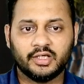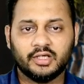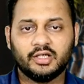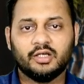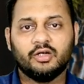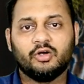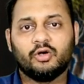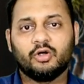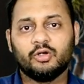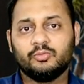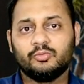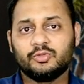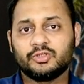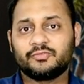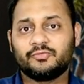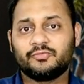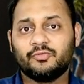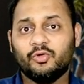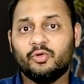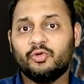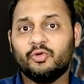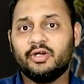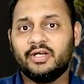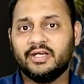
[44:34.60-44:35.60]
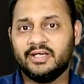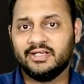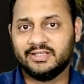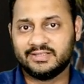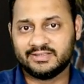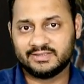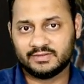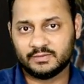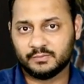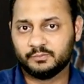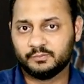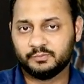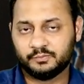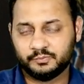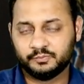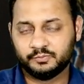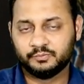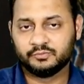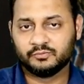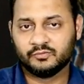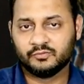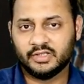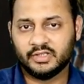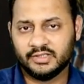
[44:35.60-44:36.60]
almost 4 dates
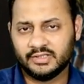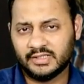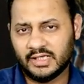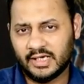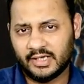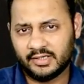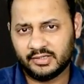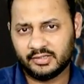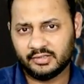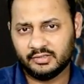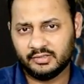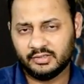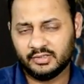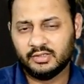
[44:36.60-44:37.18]
in that.